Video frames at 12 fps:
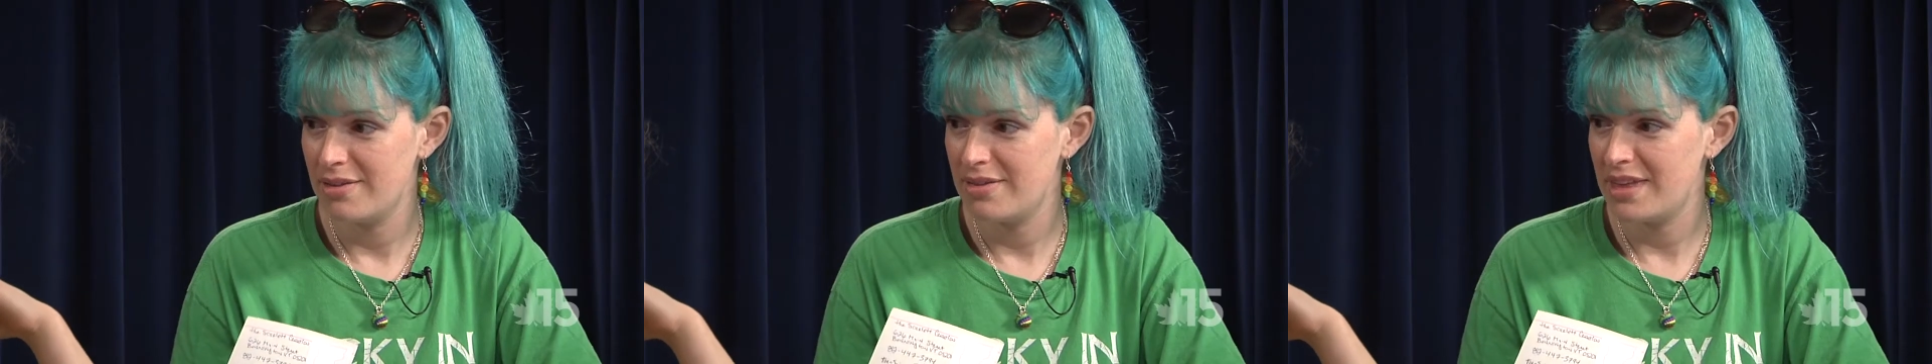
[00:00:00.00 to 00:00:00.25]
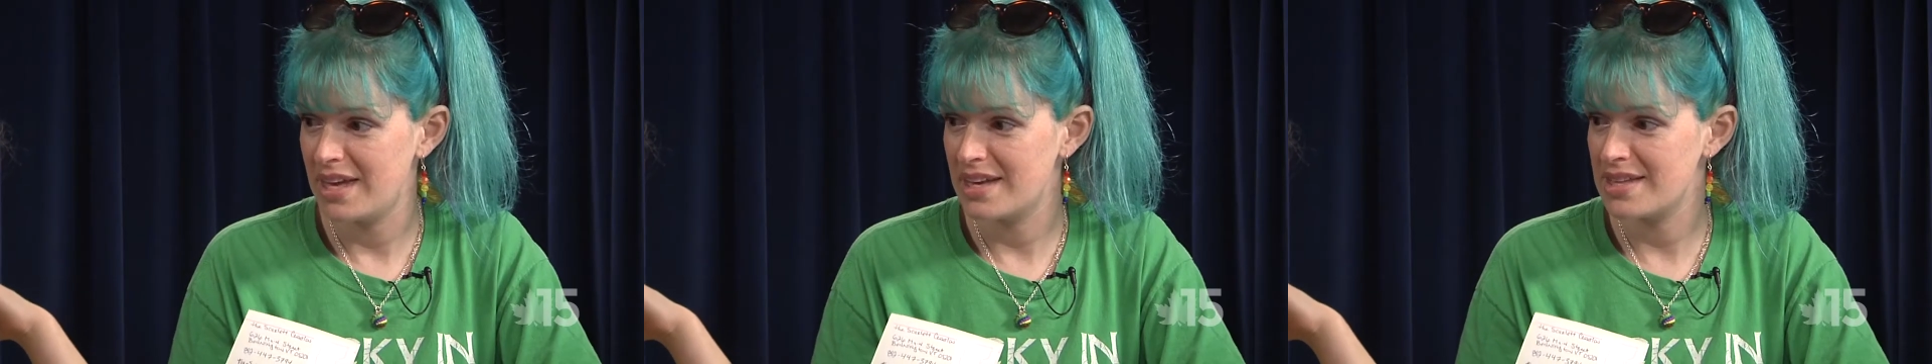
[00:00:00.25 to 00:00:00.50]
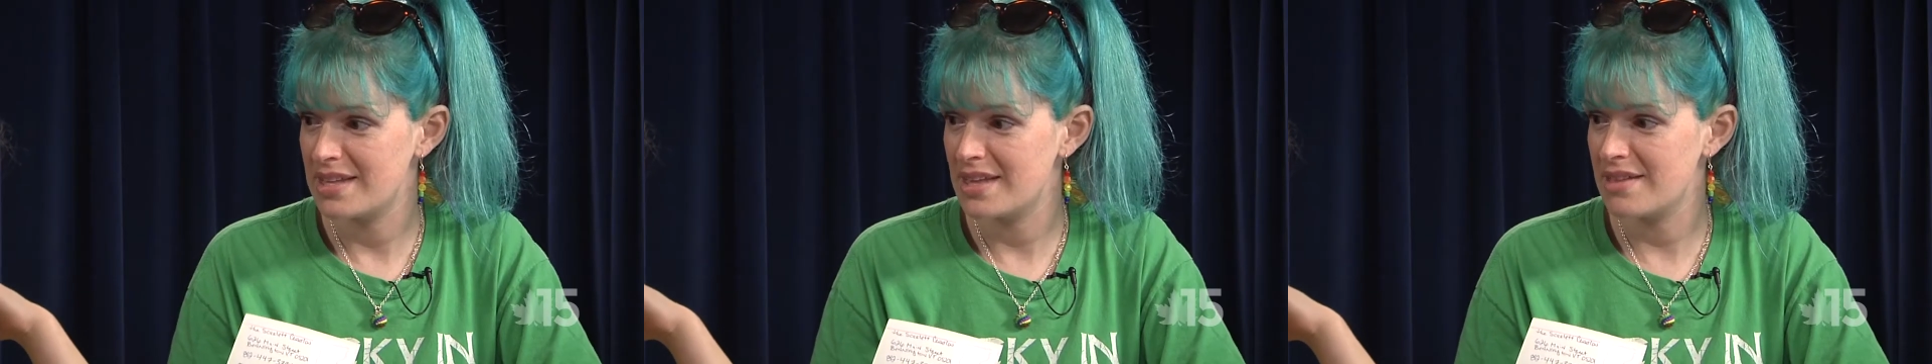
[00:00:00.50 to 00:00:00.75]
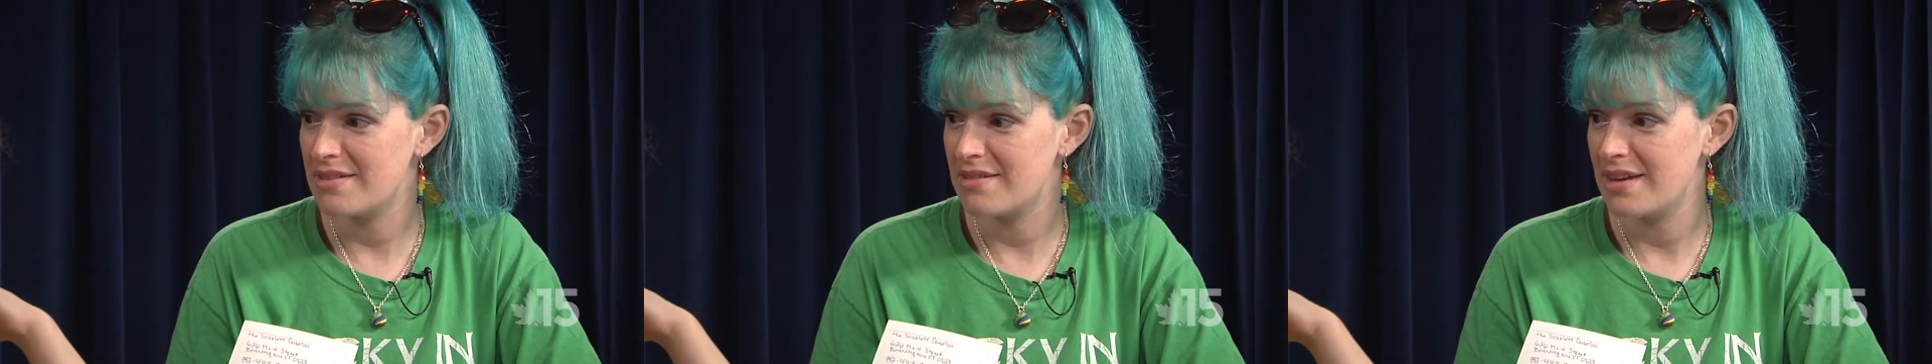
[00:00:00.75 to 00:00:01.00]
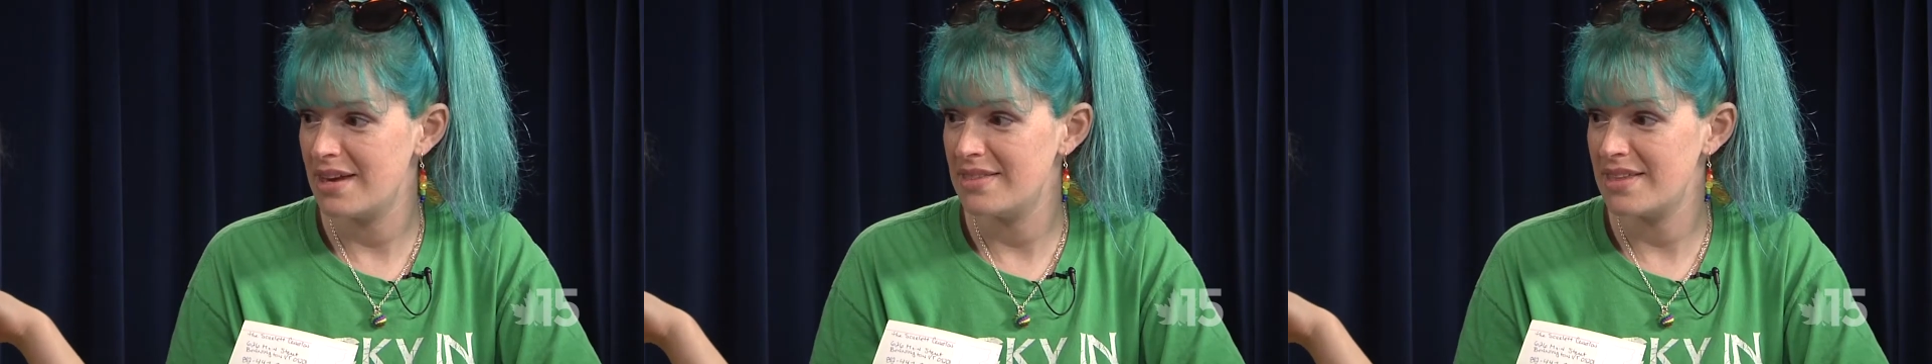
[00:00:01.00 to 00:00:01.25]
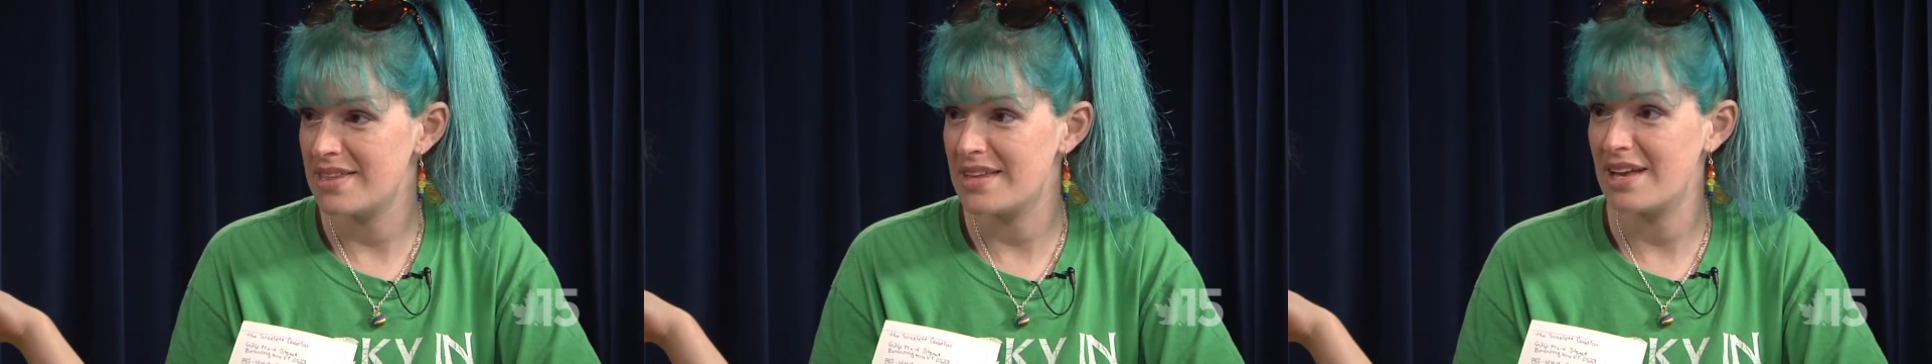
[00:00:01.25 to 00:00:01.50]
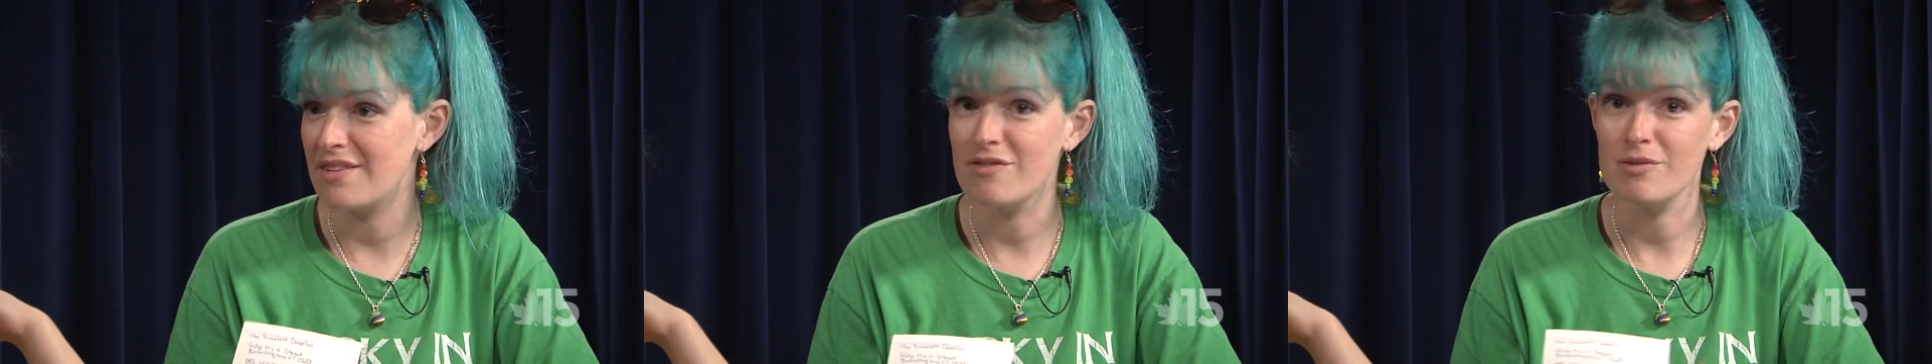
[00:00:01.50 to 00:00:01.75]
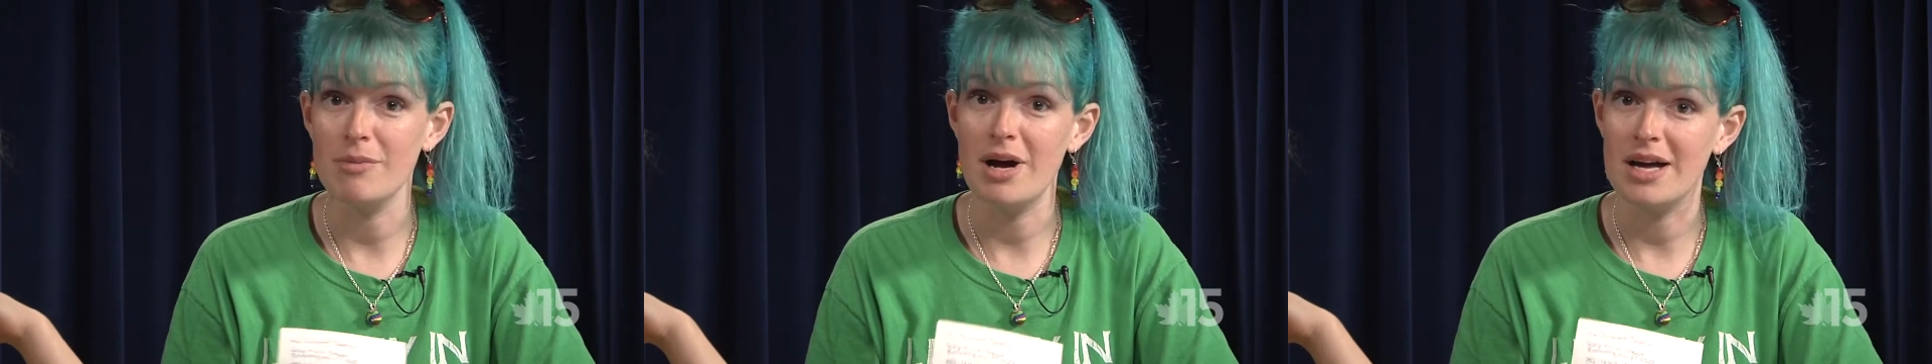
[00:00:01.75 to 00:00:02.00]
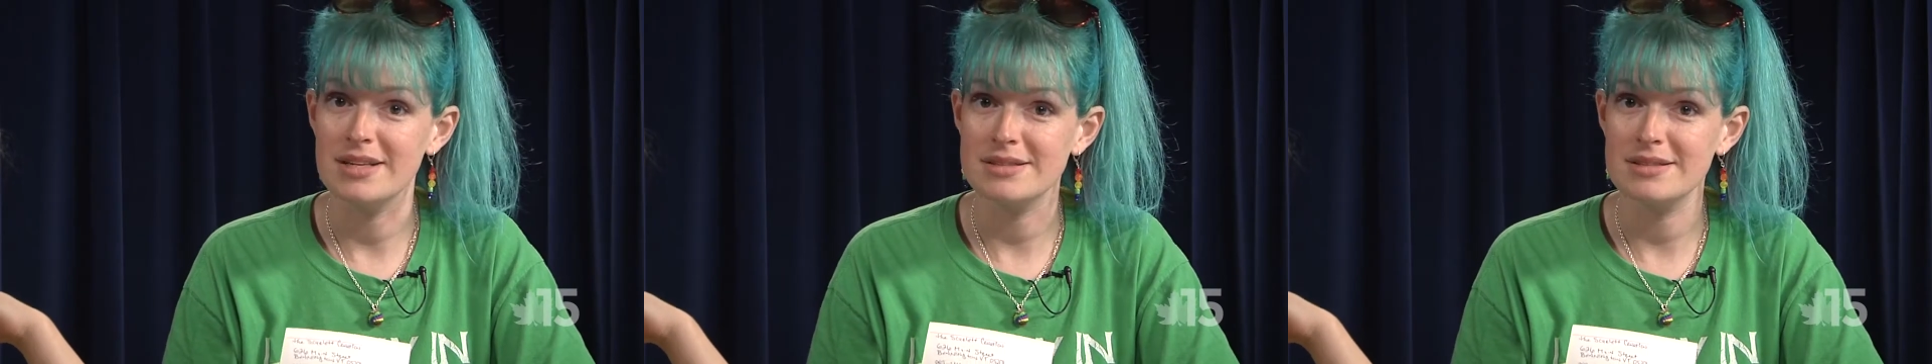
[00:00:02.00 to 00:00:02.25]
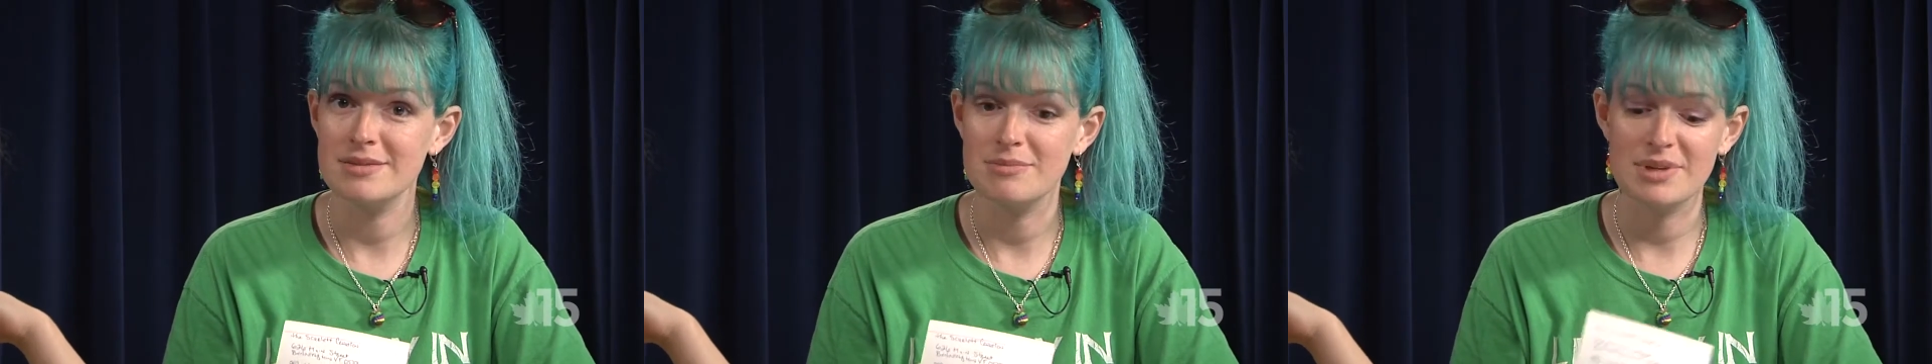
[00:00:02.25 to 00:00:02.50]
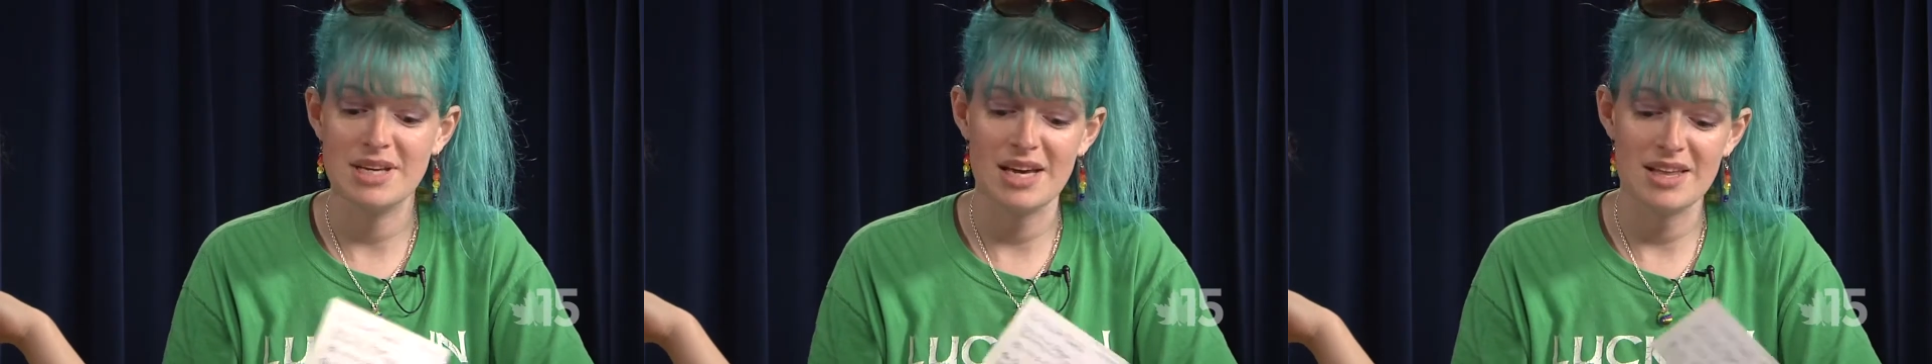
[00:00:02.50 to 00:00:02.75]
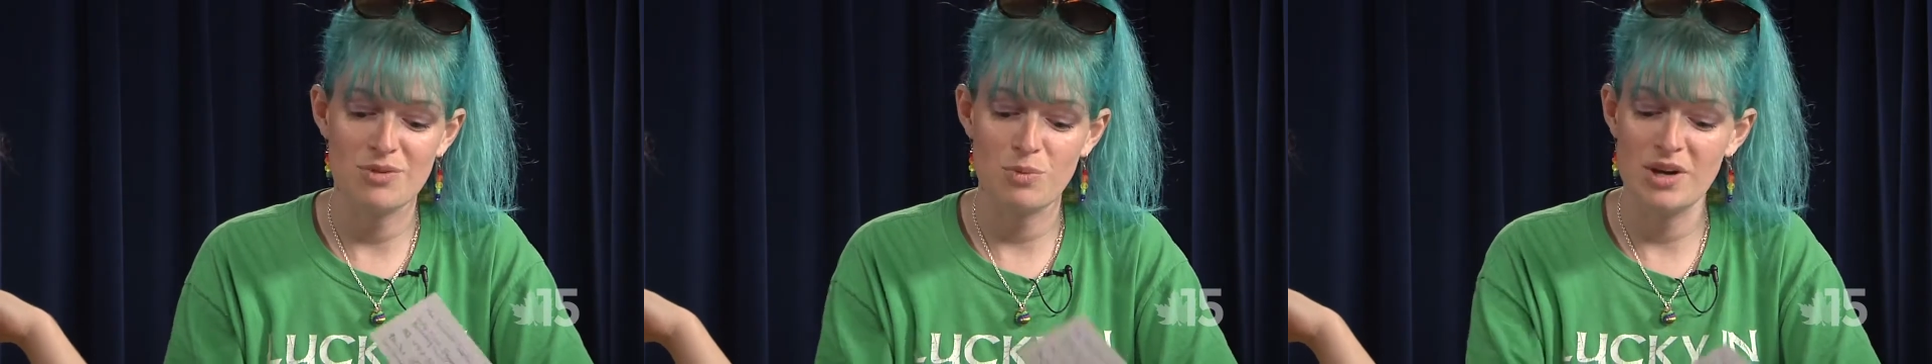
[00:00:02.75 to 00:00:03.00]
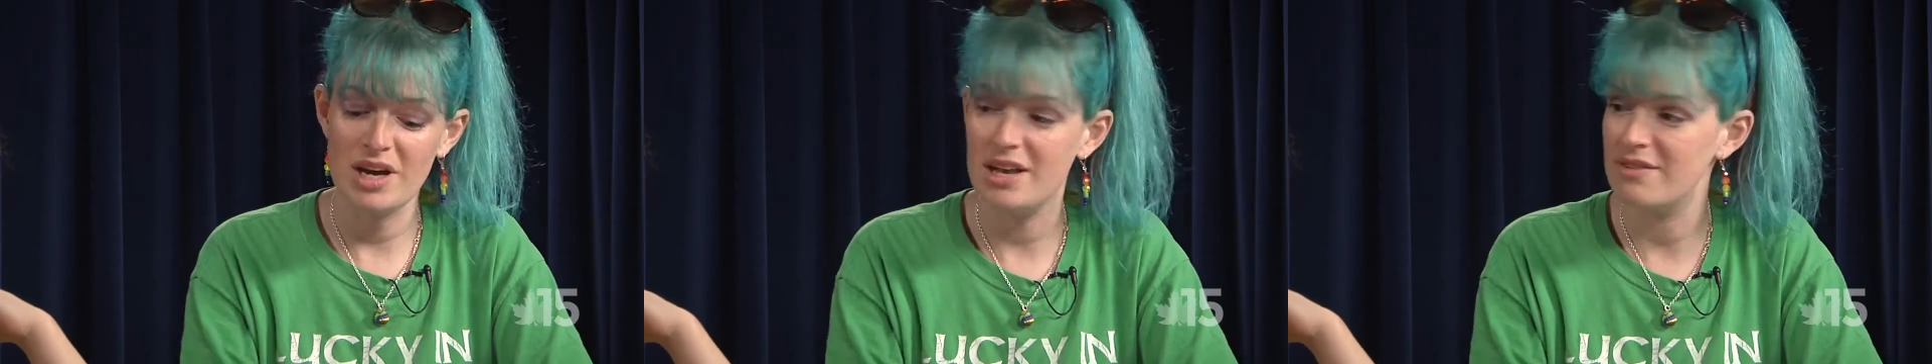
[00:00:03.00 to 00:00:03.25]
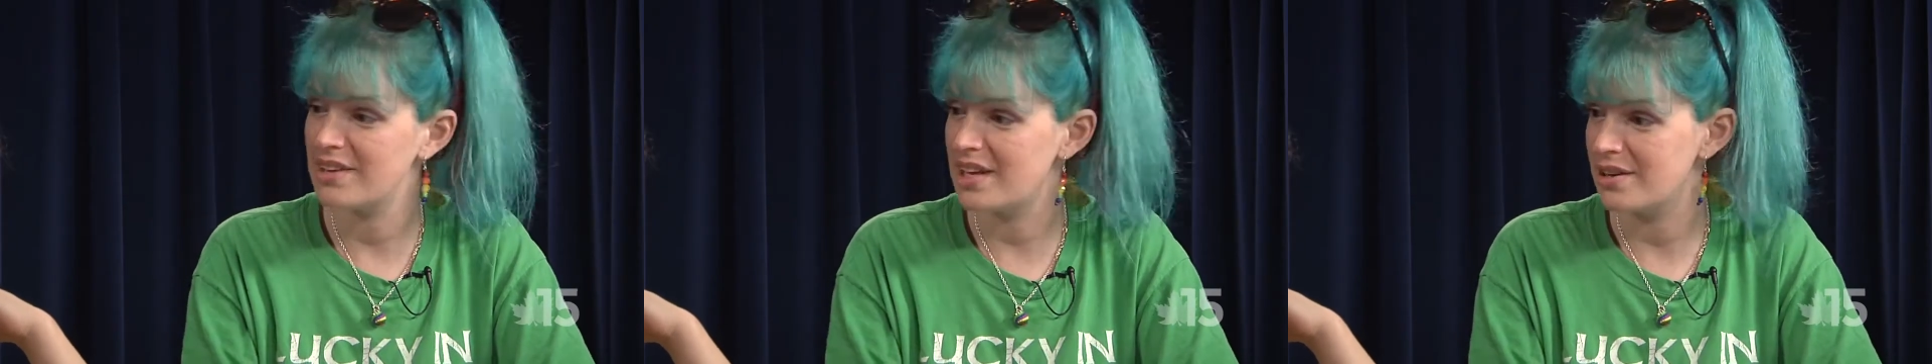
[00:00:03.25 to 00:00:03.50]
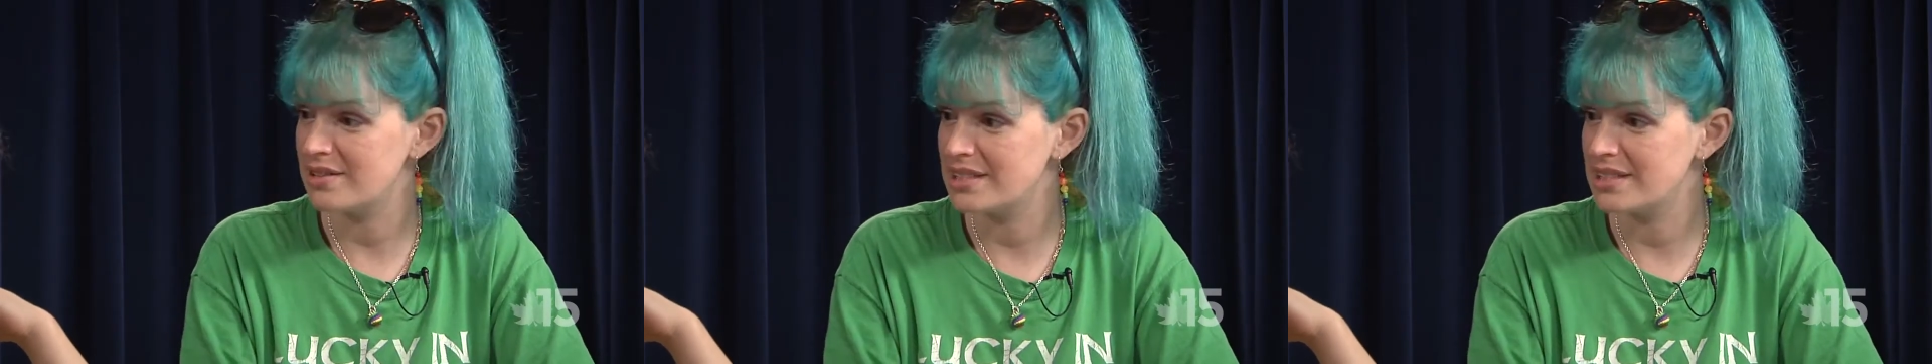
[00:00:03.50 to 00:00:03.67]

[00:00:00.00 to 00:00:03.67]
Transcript: they exist in the state of Vermont, because we kind of get our